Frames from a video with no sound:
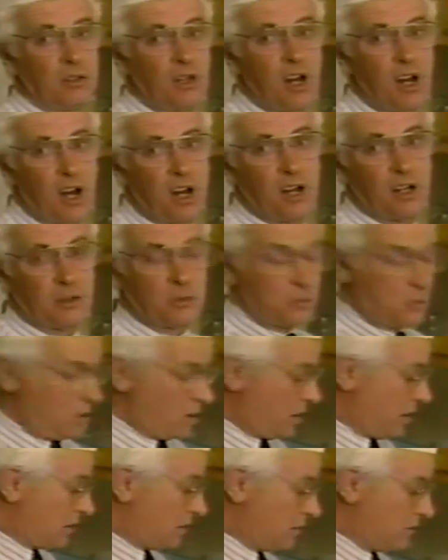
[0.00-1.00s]
hard
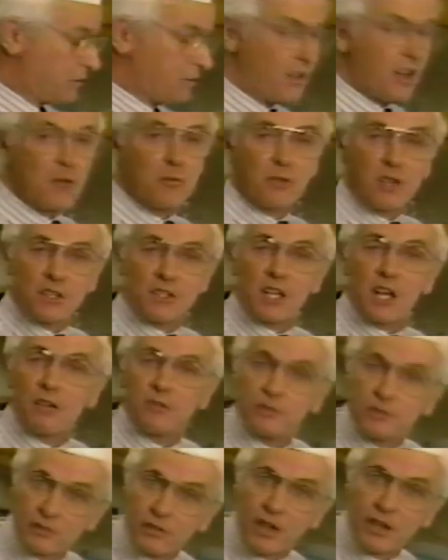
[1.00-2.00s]
work. Families
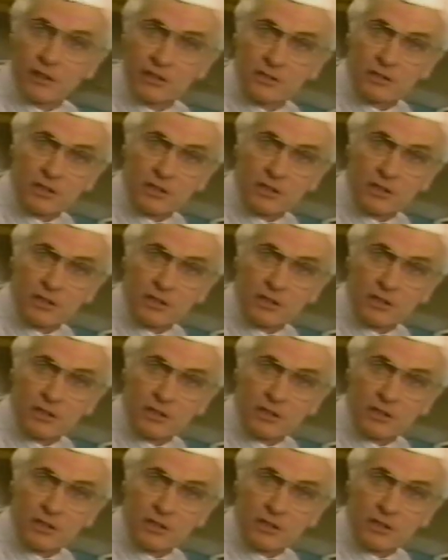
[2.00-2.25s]
have fun